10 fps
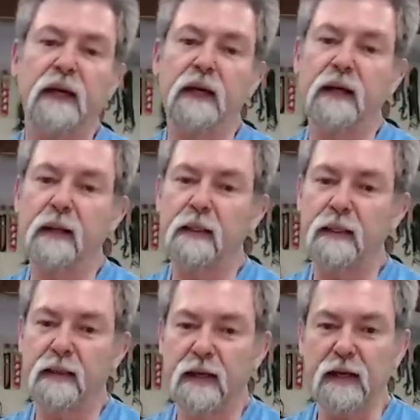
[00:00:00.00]

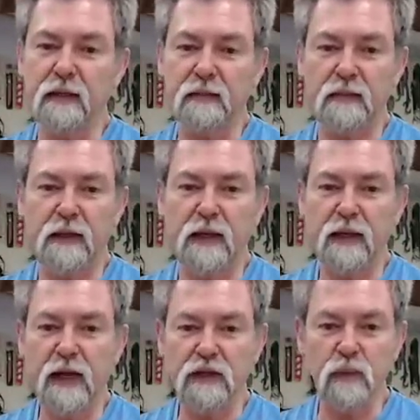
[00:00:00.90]
Ian,
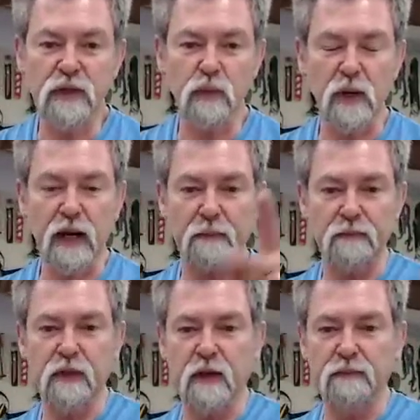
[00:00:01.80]
last week's winner.
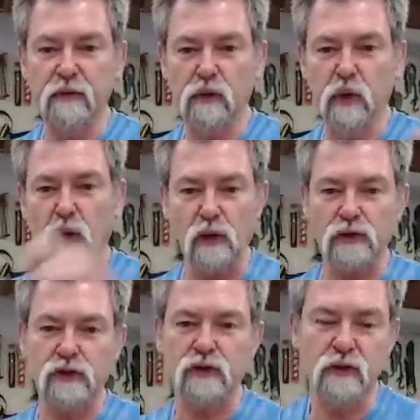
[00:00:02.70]
Of
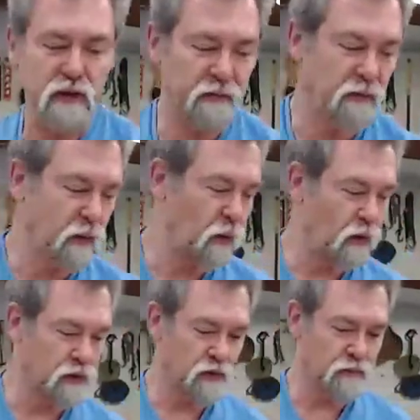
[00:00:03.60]
course.
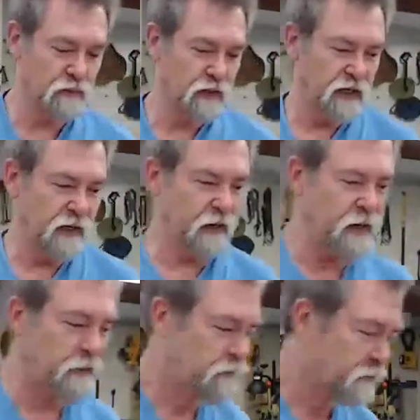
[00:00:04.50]
Here we
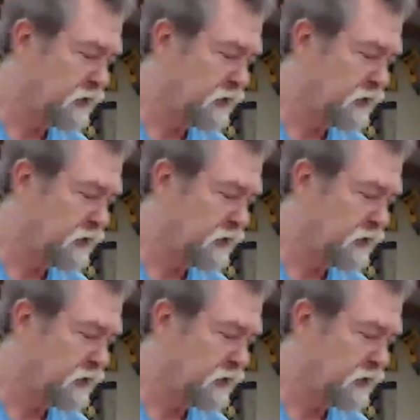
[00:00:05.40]
go.